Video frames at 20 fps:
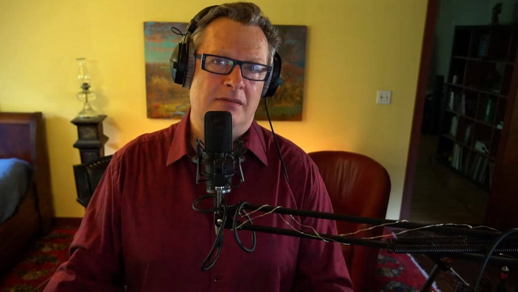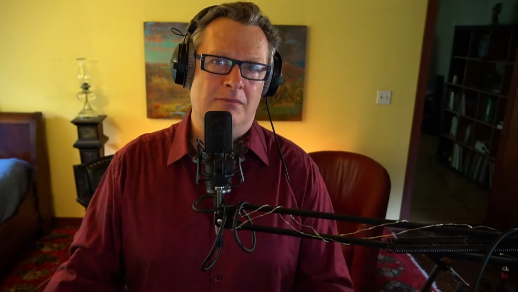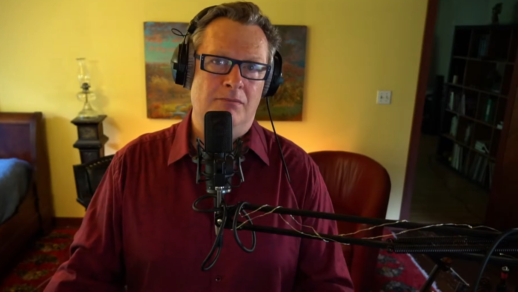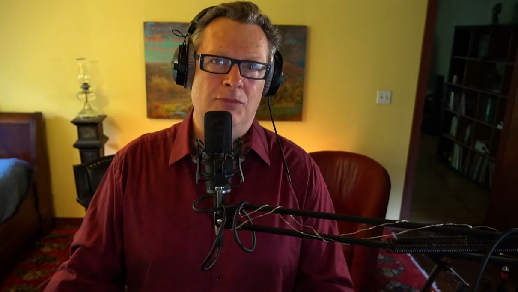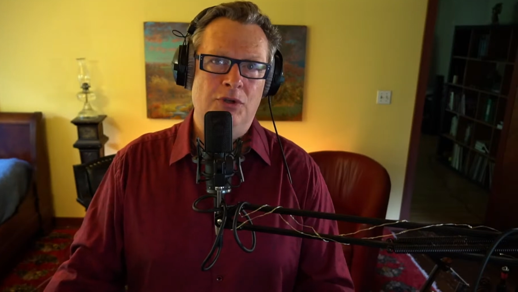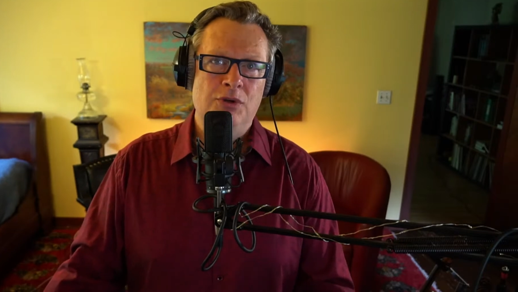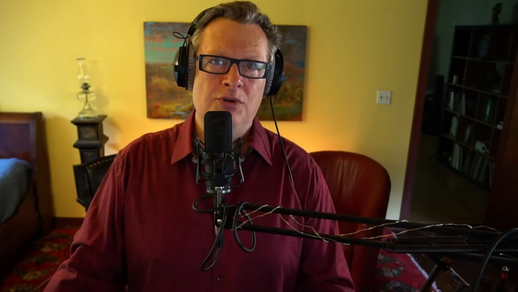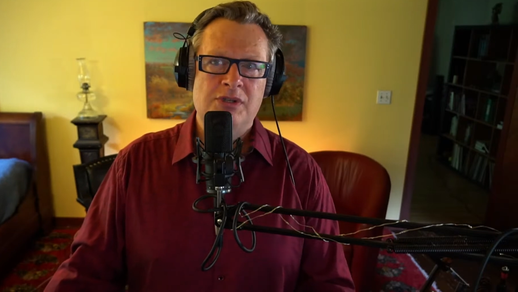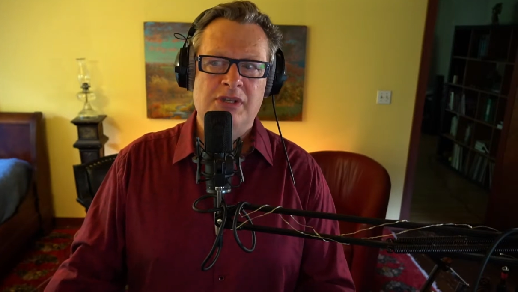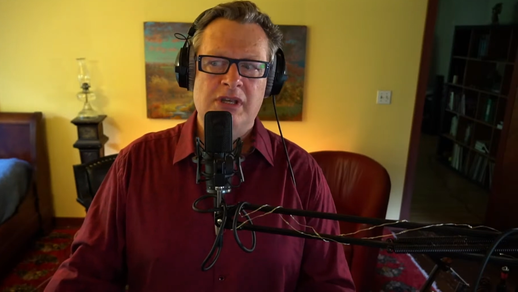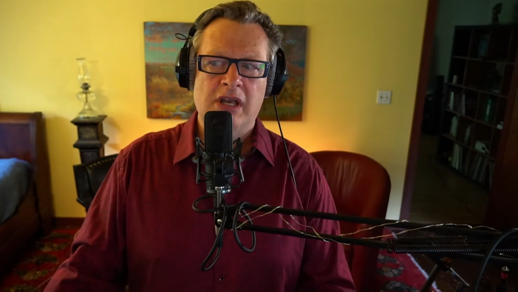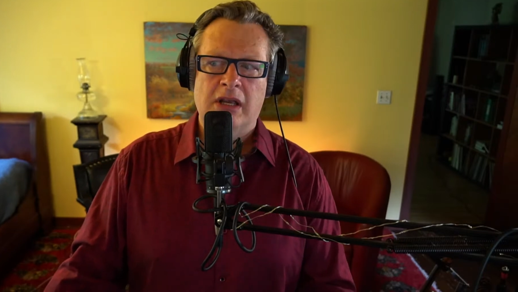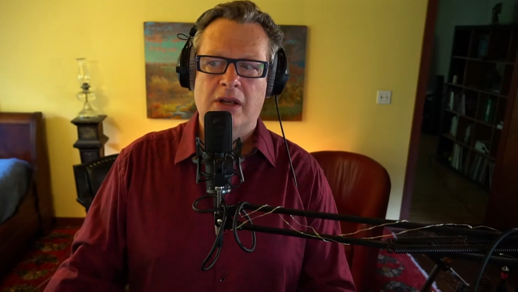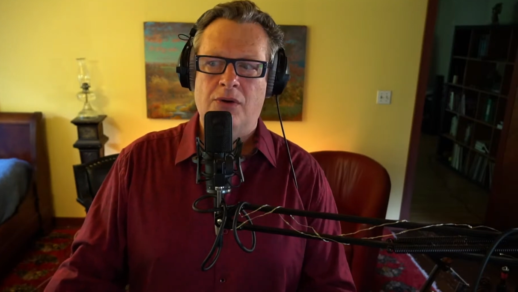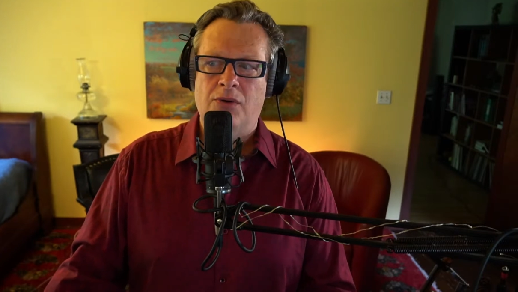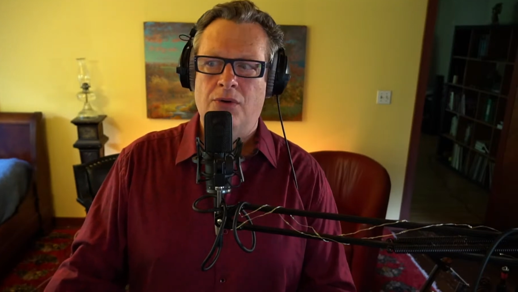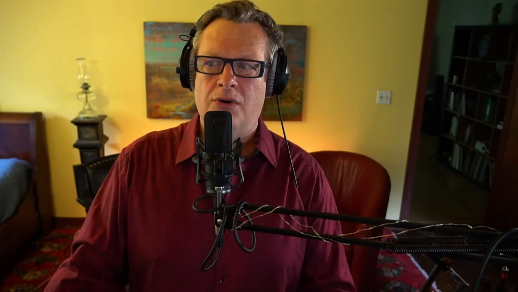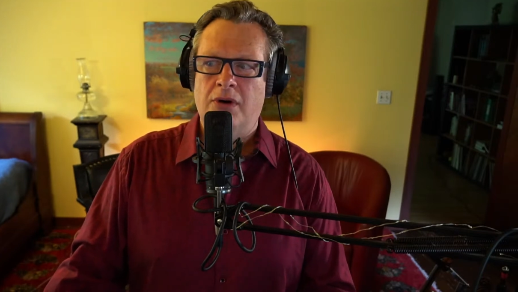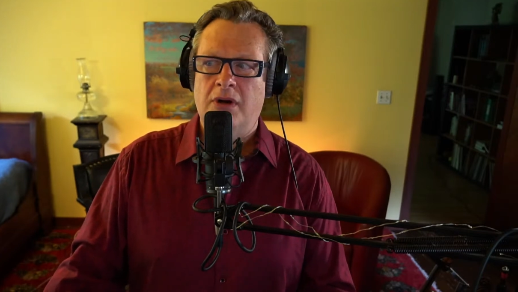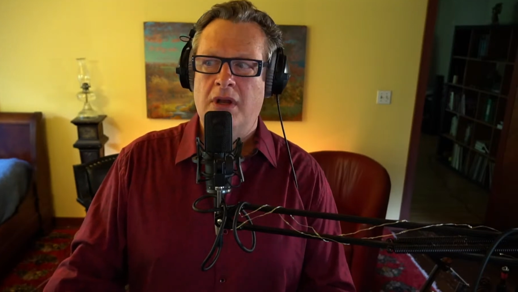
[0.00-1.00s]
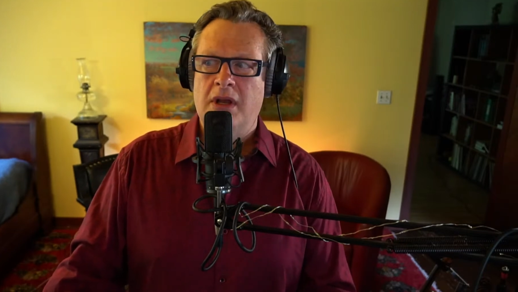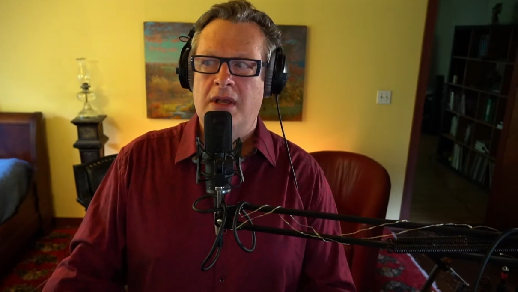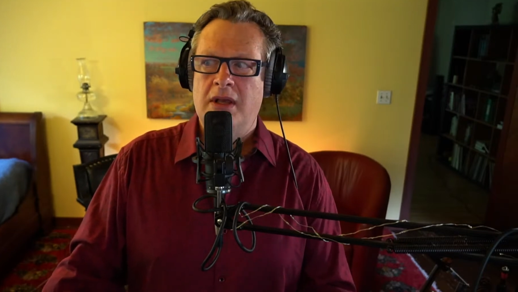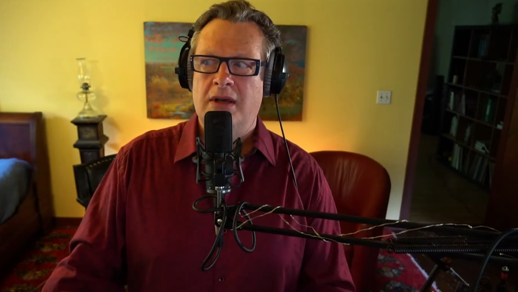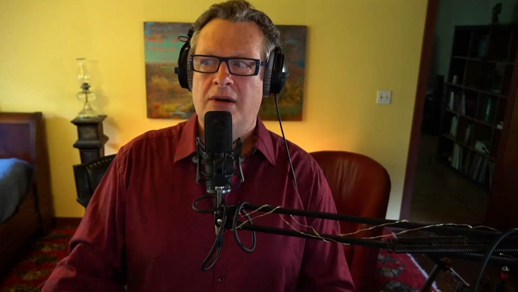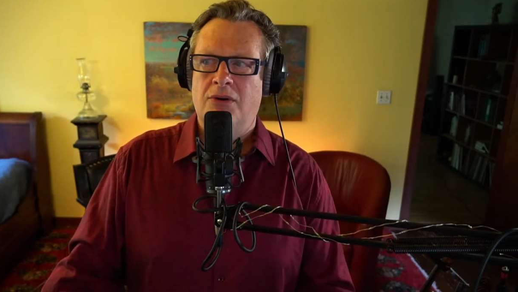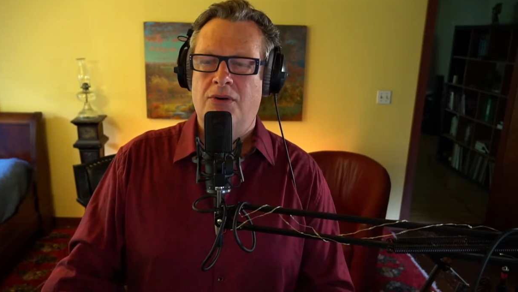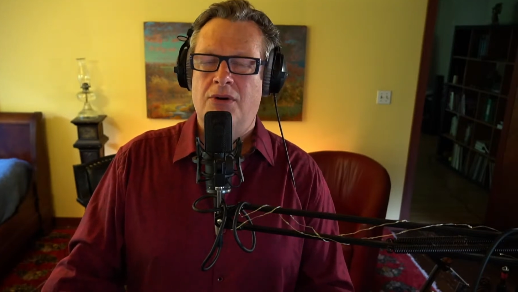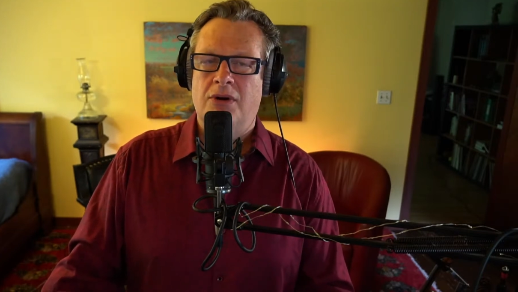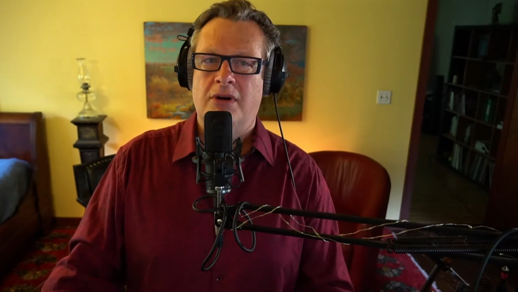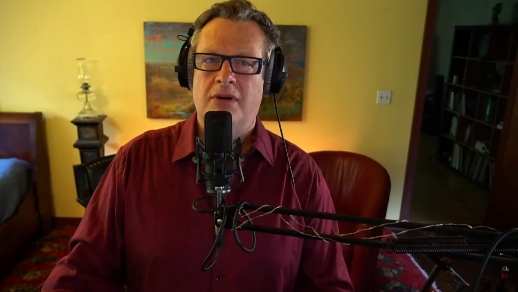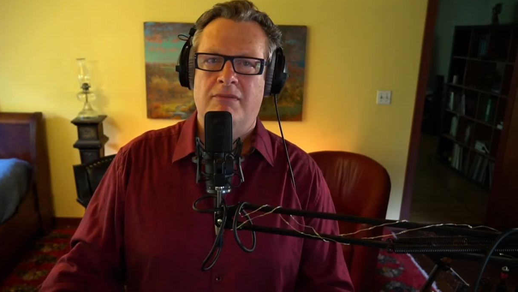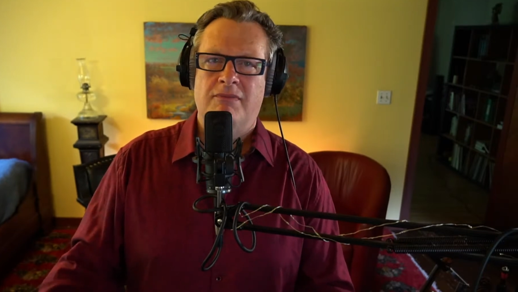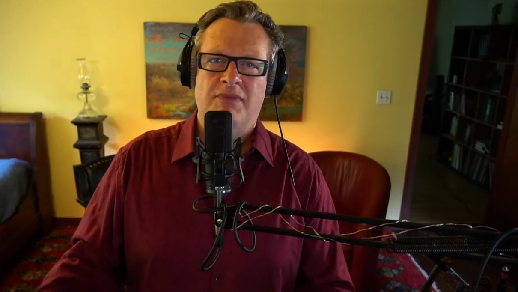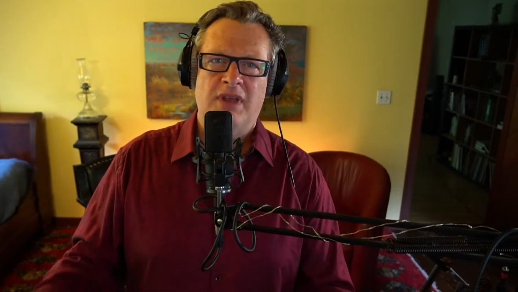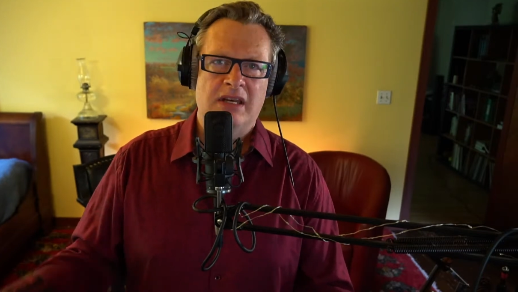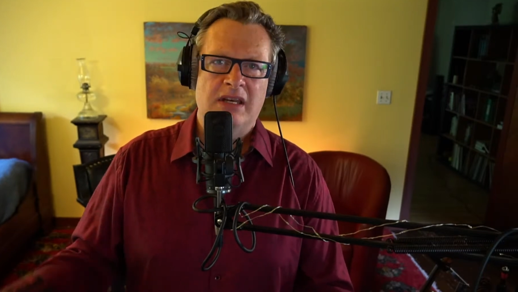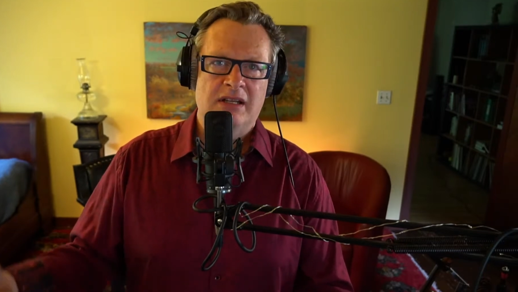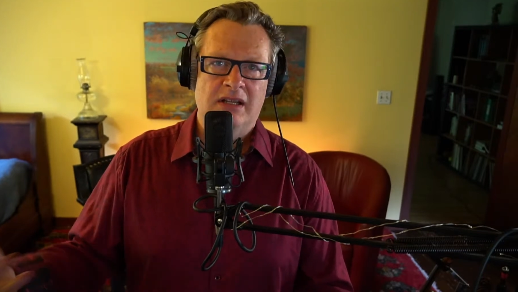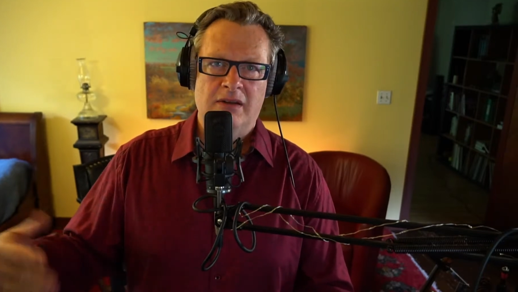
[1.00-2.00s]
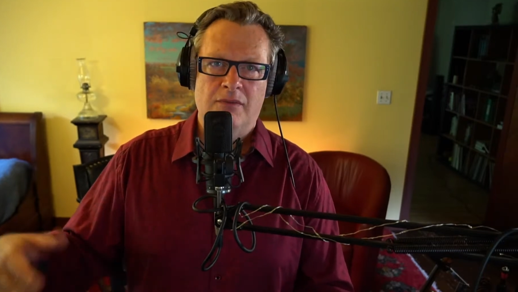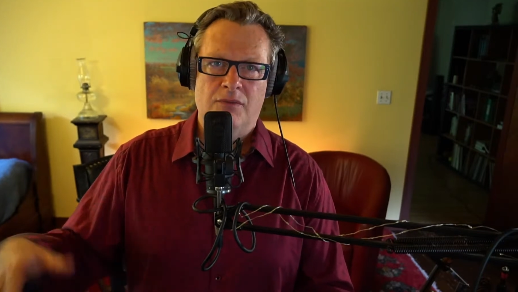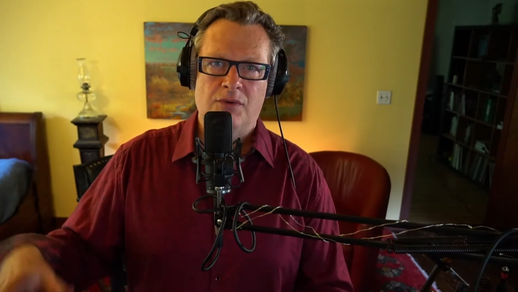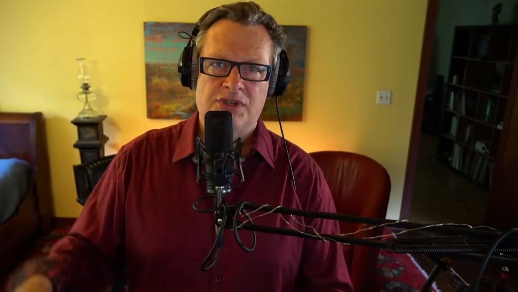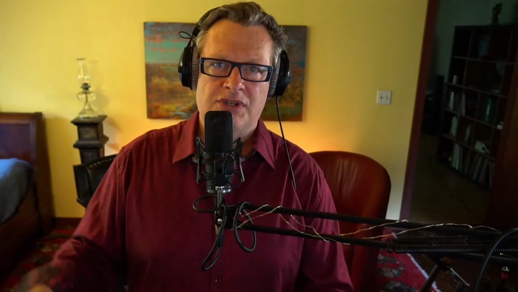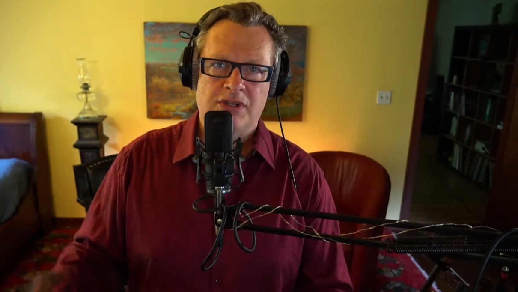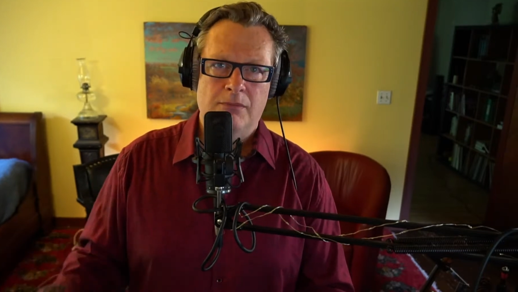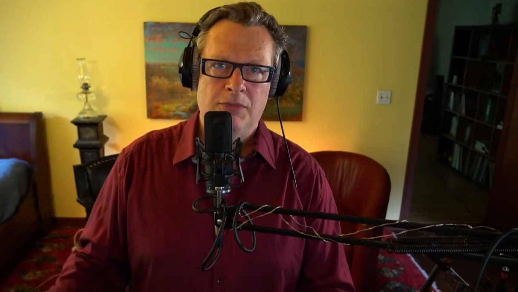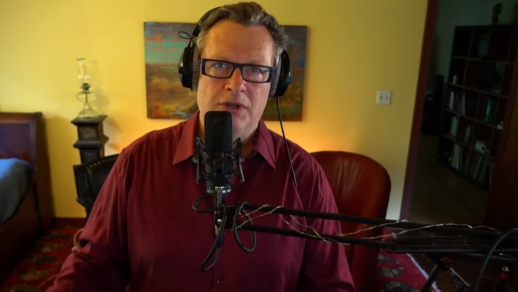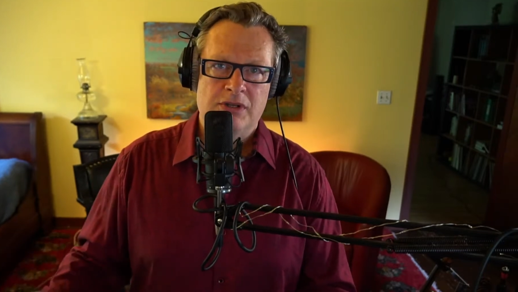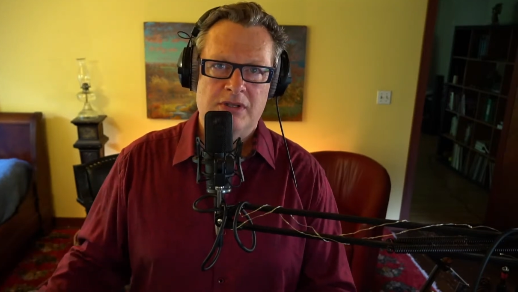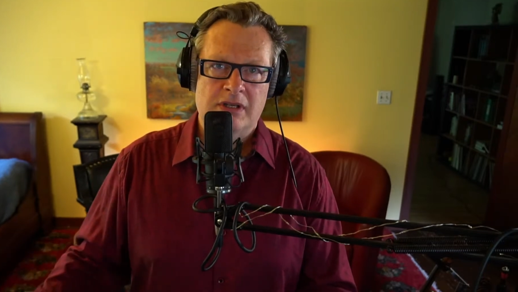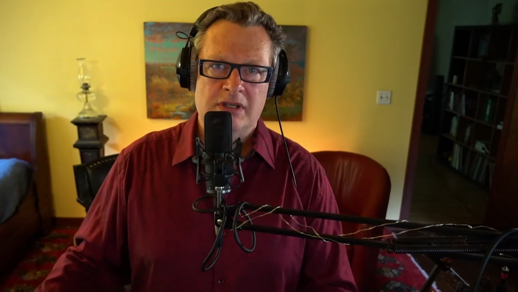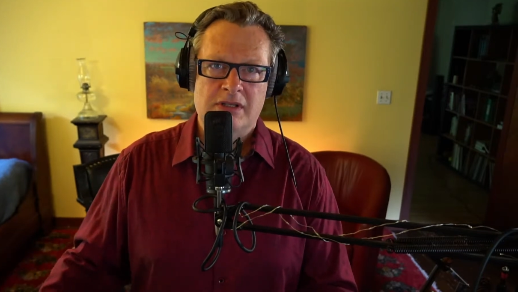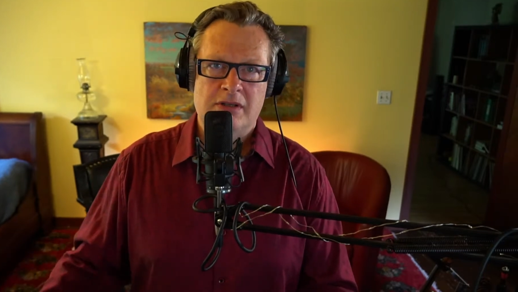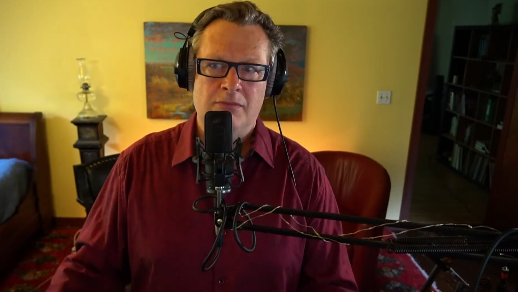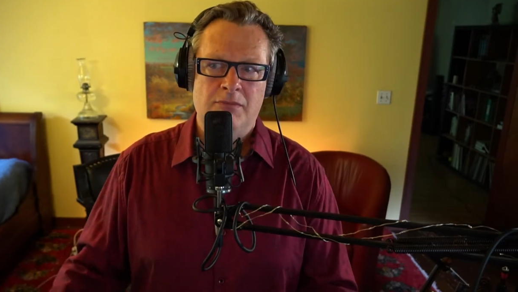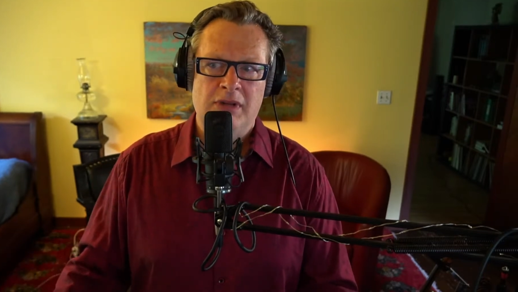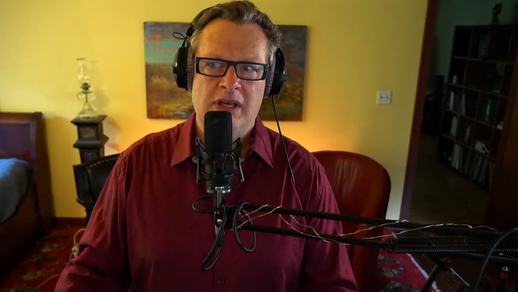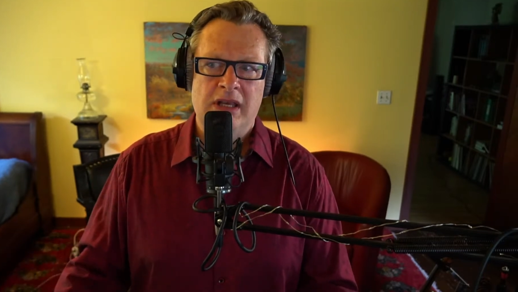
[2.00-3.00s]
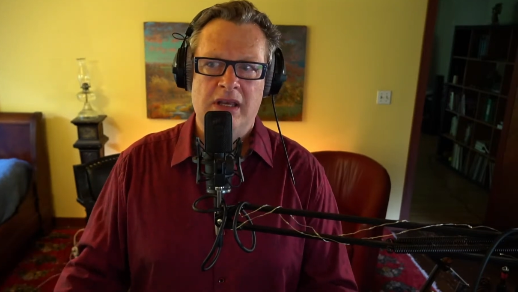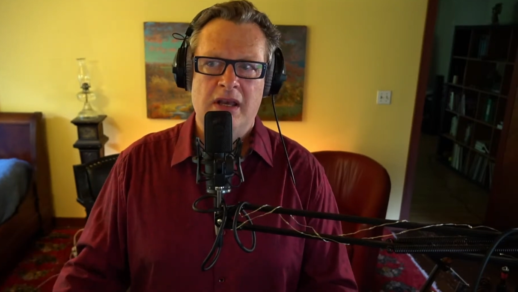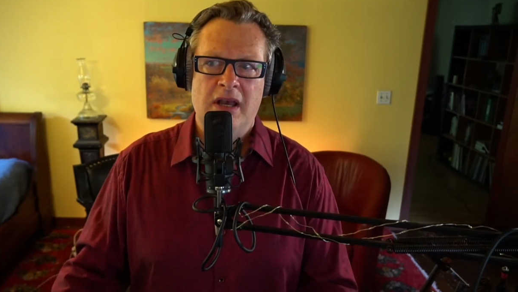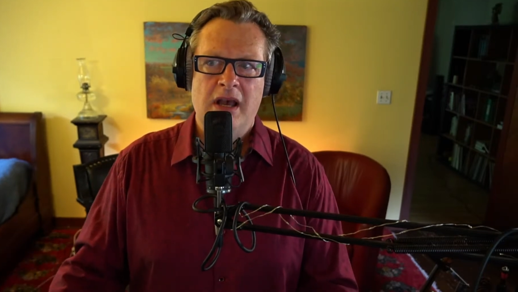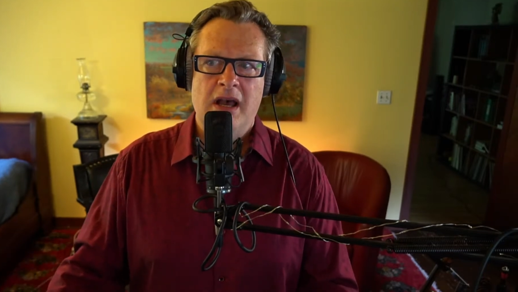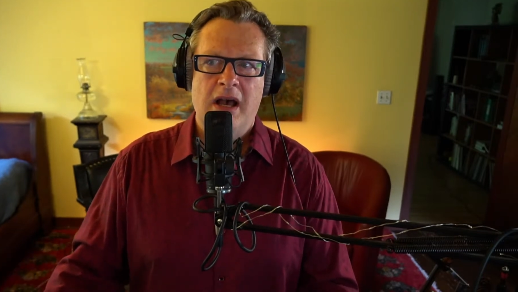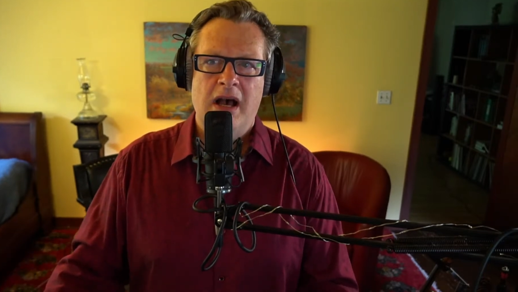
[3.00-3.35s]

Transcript: some music or they deliver some music to me,